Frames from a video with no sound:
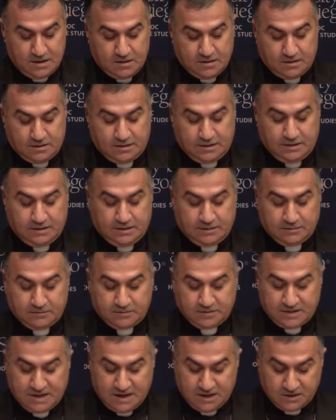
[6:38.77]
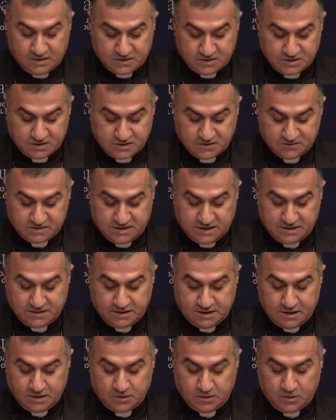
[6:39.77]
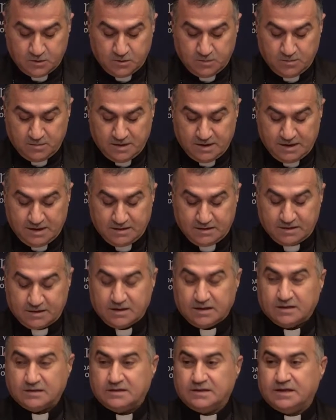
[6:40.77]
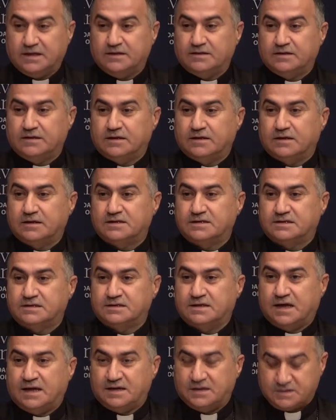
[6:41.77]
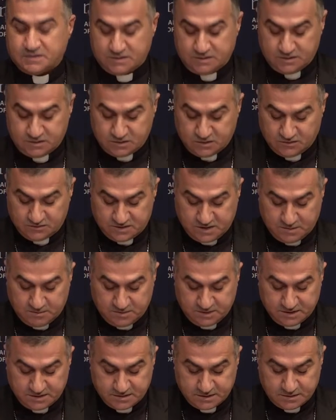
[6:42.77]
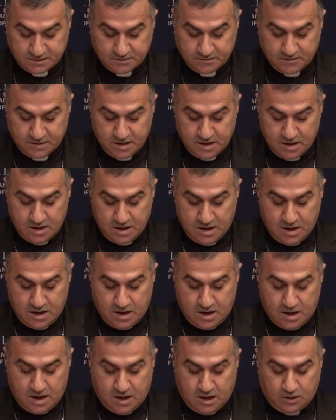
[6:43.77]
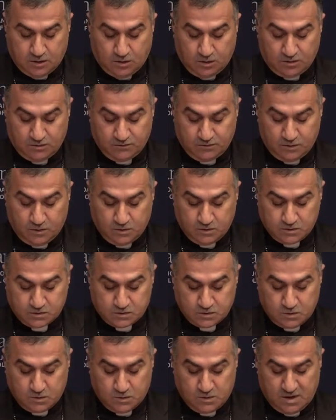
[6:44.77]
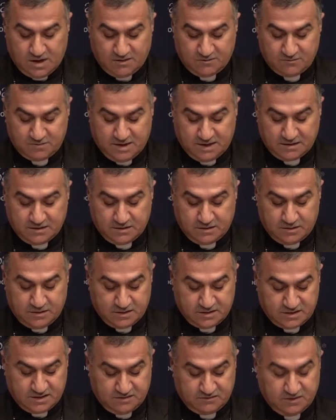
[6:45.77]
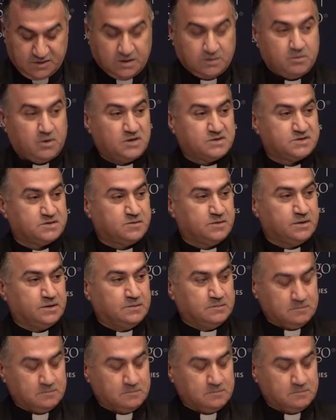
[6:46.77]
the Diocese of San Diego, and the Chaldean Diocese of St. Peter, and all of those who have made it this evening possible.